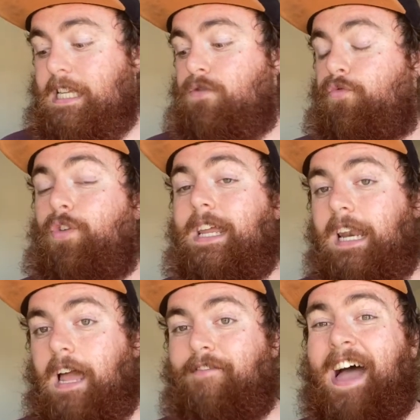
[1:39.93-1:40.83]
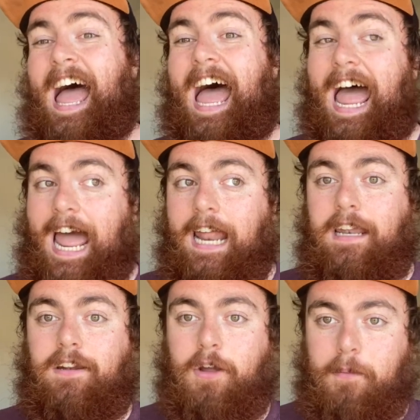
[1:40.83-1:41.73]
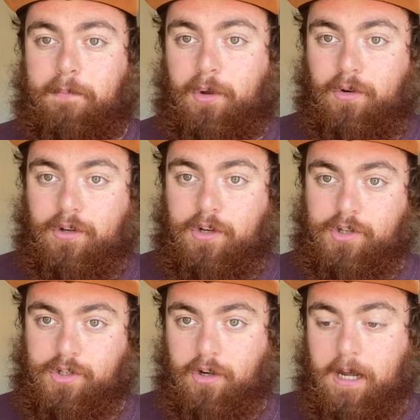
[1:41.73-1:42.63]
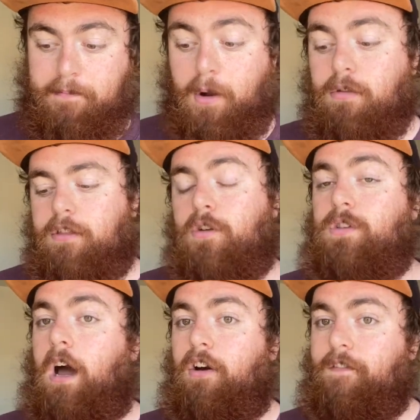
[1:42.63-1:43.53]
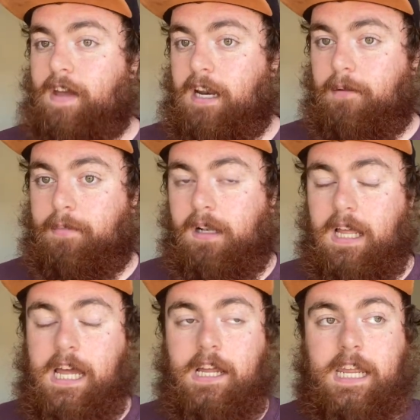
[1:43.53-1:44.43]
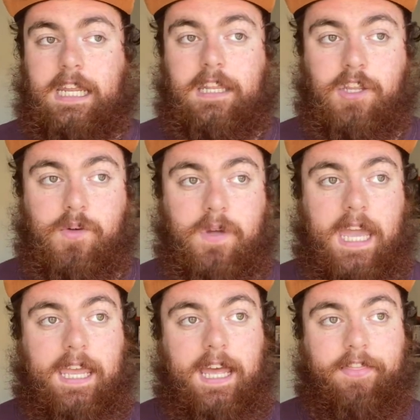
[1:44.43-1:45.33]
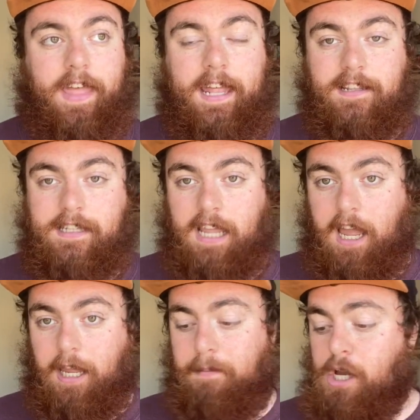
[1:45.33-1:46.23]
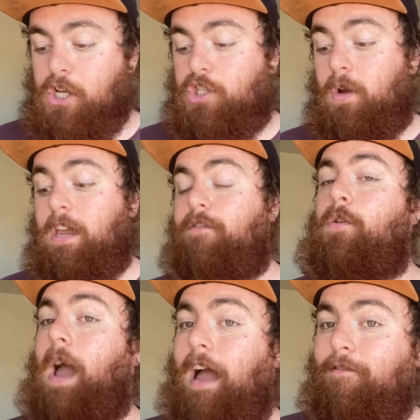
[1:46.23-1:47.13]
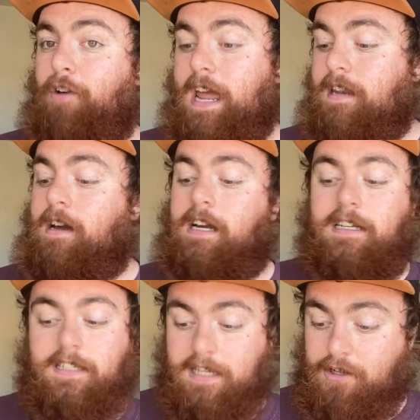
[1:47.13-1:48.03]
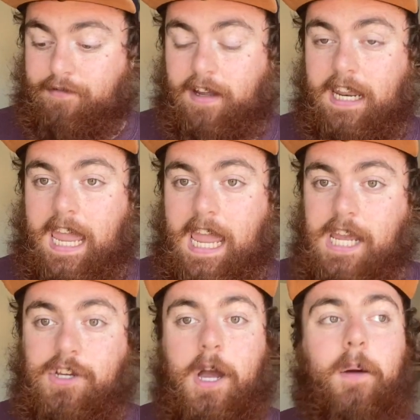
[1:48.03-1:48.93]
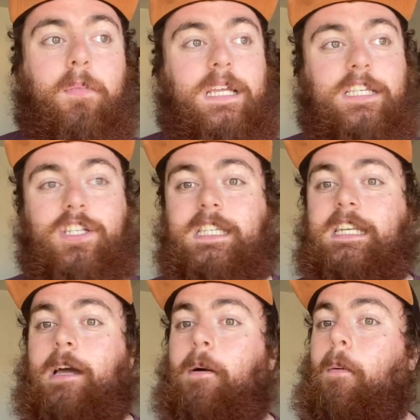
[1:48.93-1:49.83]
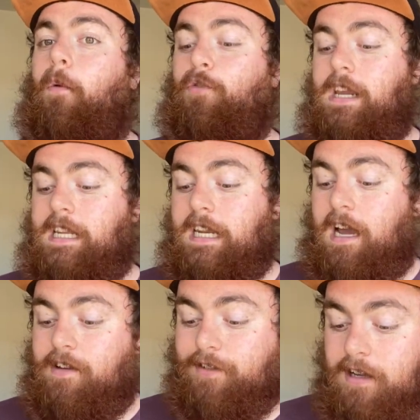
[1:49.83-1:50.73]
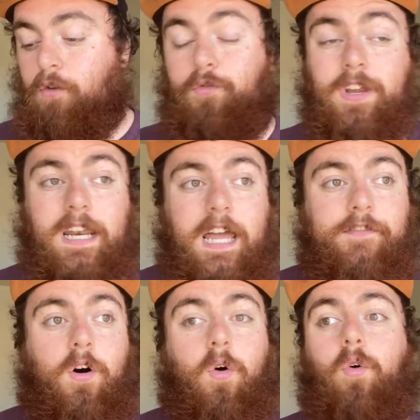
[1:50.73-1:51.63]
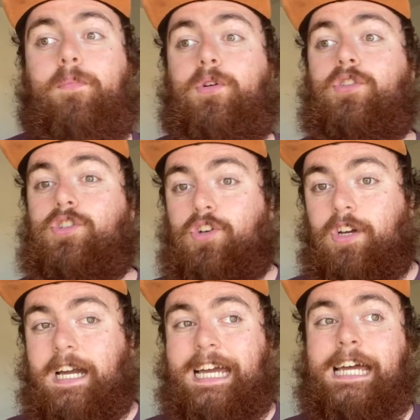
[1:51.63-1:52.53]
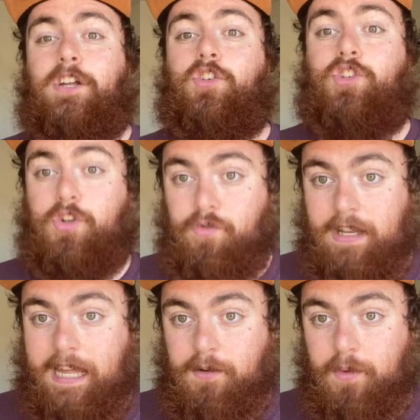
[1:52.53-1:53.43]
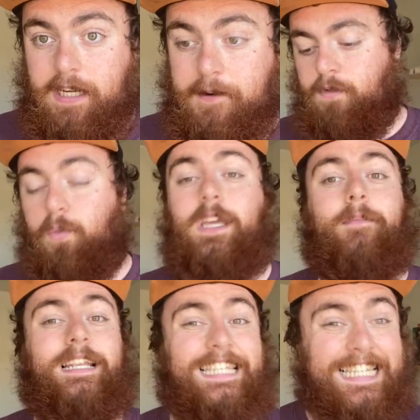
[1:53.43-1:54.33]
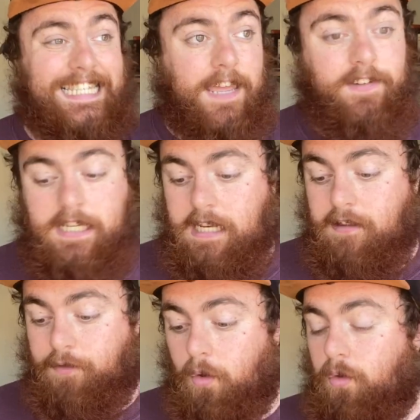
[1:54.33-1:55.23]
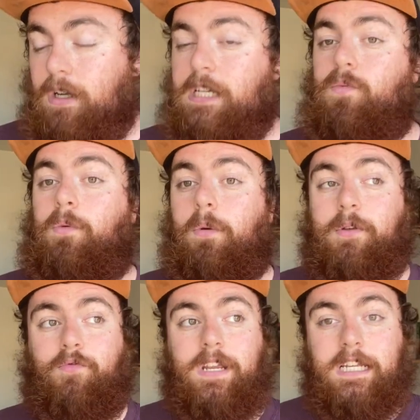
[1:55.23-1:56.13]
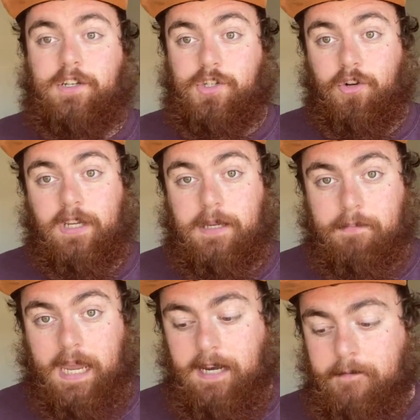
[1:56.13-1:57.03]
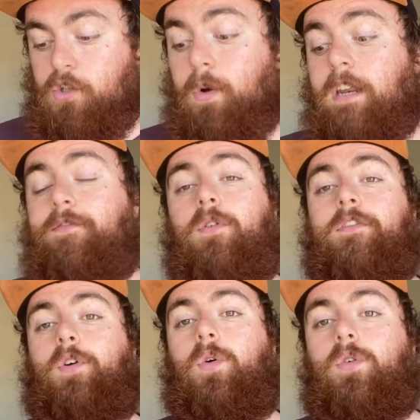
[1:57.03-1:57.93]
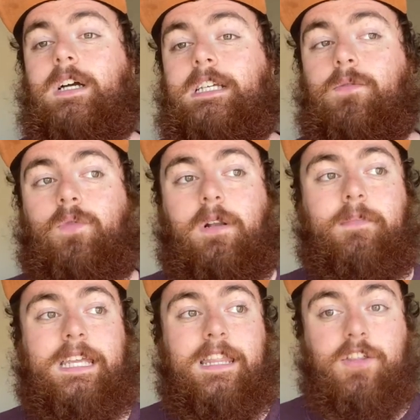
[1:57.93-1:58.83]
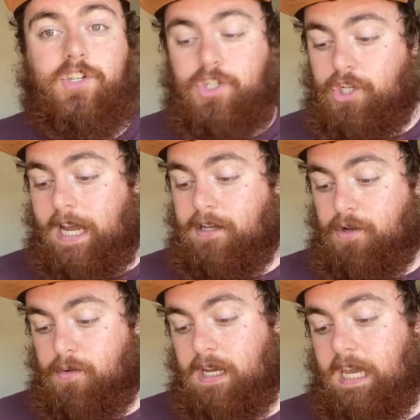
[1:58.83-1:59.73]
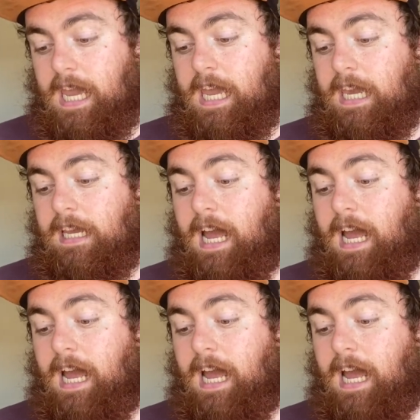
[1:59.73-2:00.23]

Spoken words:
There's Real Life and Burnt Sugar. Both of those are available in the UK at that time. So if you have read Such a Fun Age, please consider reading either Real Life or Burnt Sugar during that week. The week commences the 17th of August. We will be reading Shuggie, Bain. 24th of August will be The Shadow King.